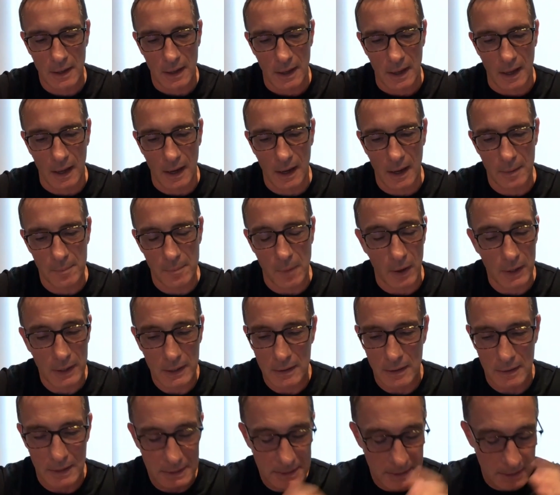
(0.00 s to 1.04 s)
Um, I
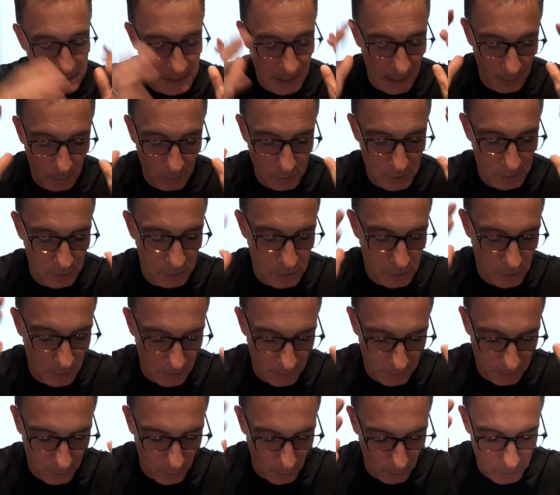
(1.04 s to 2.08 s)
didn't, as I say, I wasn't sort
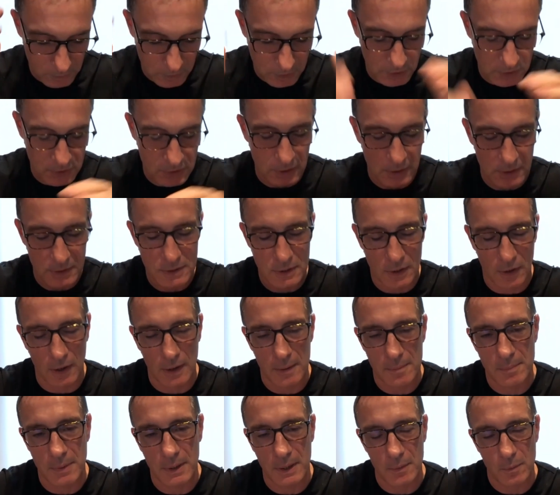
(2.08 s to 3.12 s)
of conscious at the
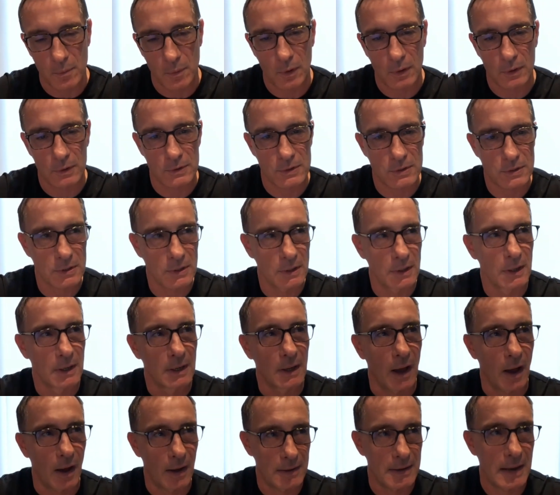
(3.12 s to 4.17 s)
time, but it was
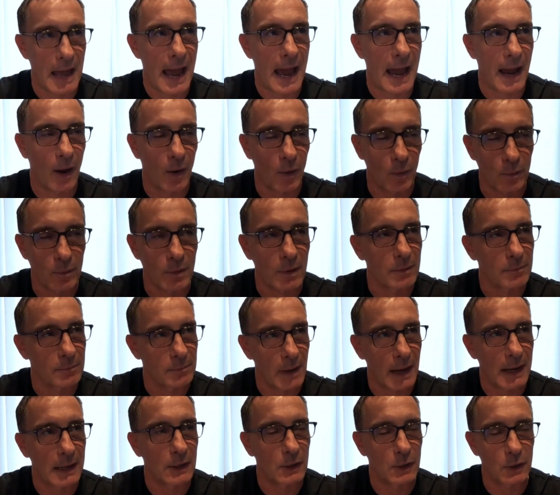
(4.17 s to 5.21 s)
now
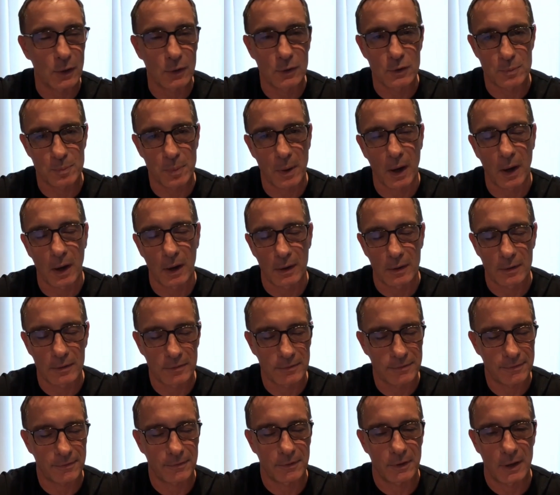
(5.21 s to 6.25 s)
a huge part of,
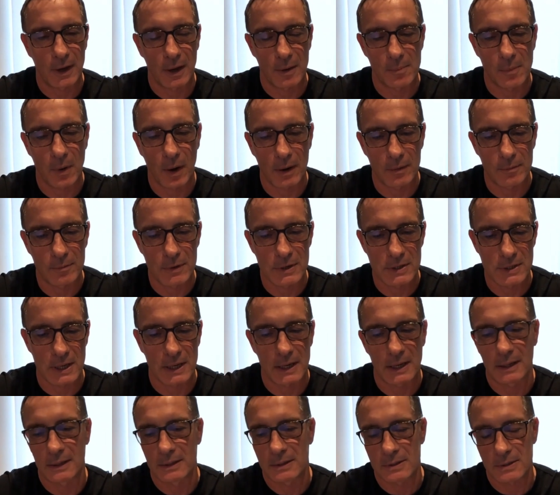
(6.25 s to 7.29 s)
you know, my
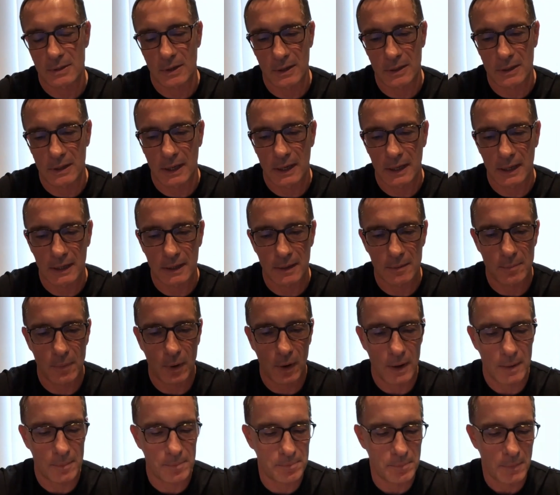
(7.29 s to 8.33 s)
resilience, I think, and
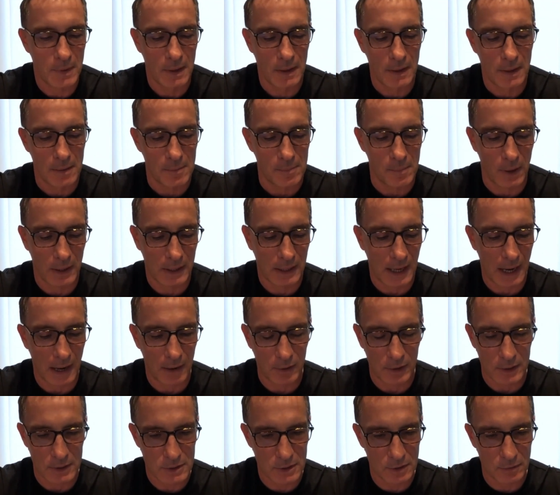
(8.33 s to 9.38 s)
my my
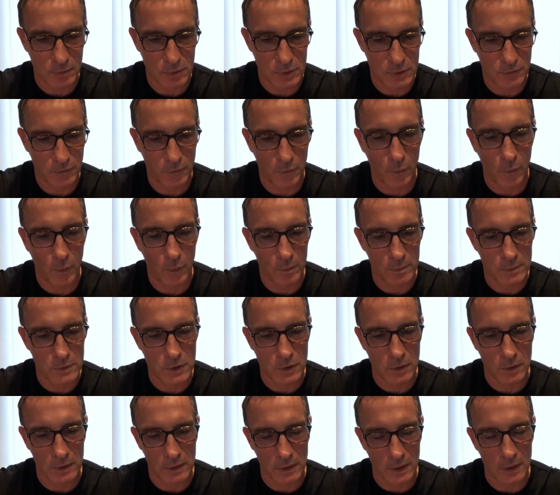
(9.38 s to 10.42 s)
character was formed
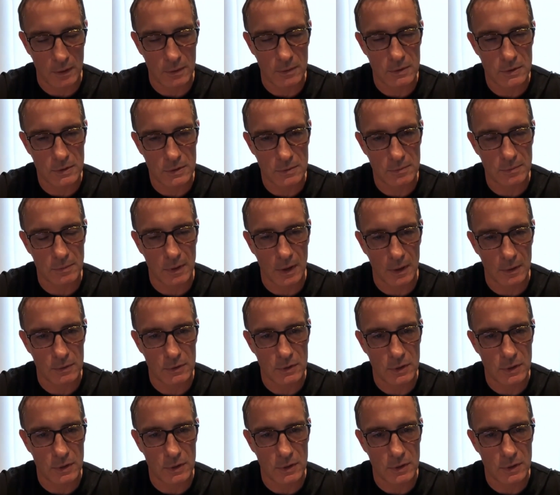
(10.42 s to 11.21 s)
during those those